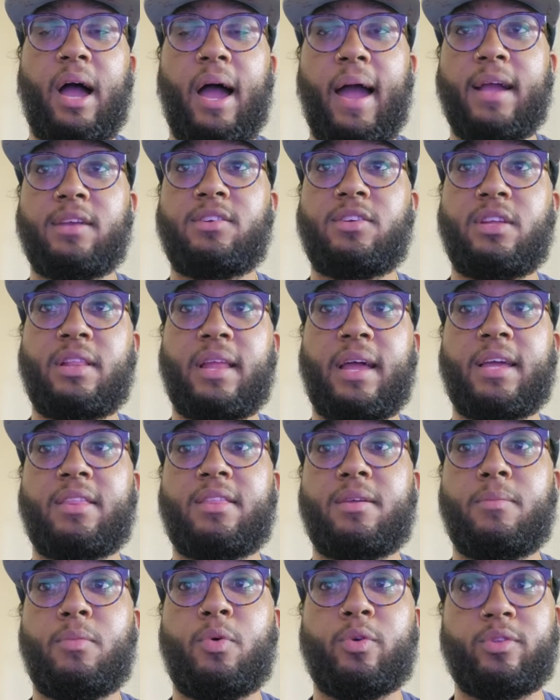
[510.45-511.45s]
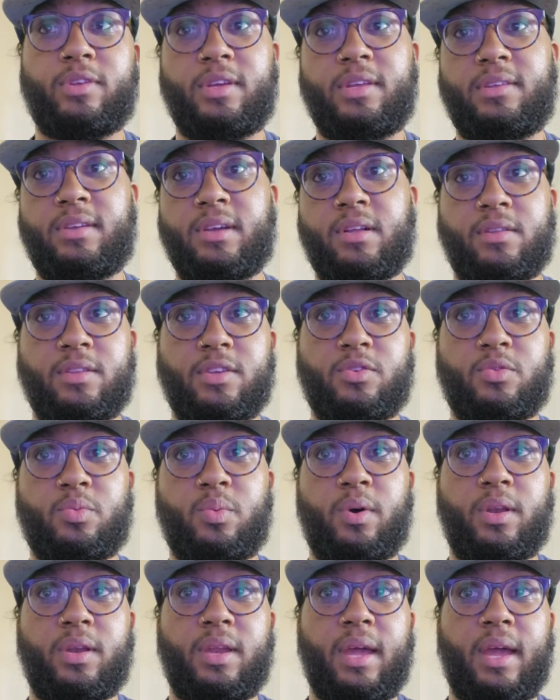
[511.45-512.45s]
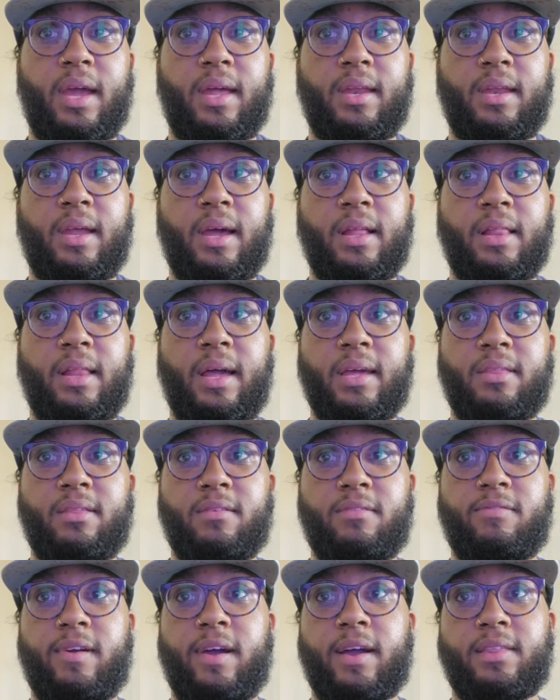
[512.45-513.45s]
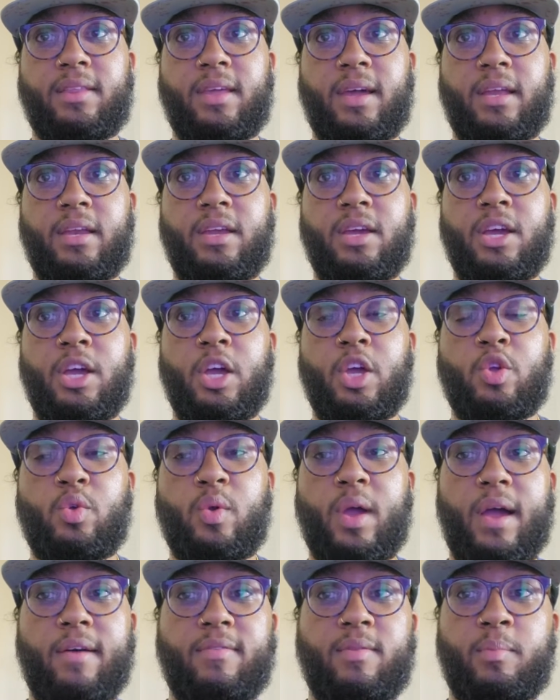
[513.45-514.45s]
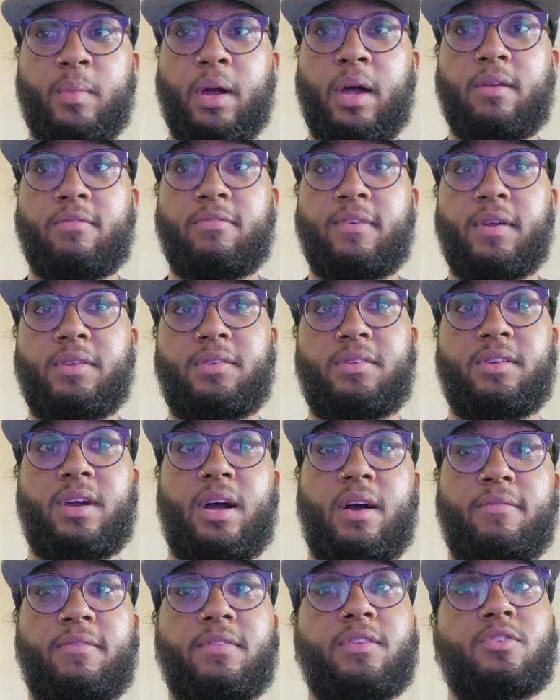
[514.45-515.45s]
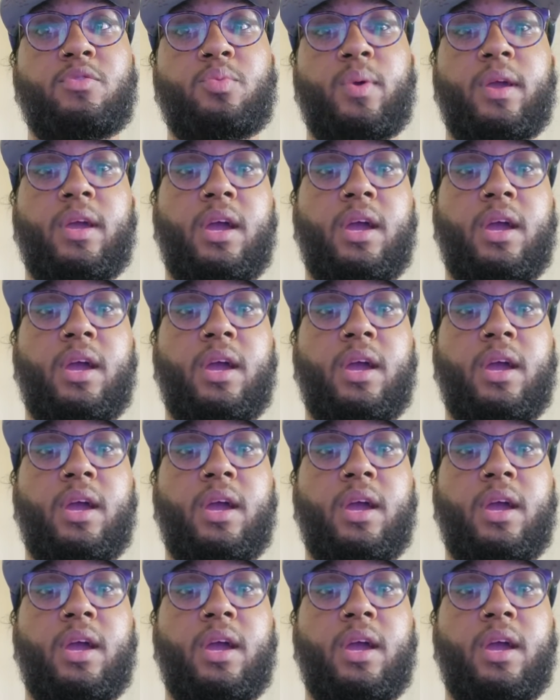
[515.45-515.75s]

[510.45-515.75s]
I actually like the more detail in this one, and I like the fact that you had them kind of facing off in this way.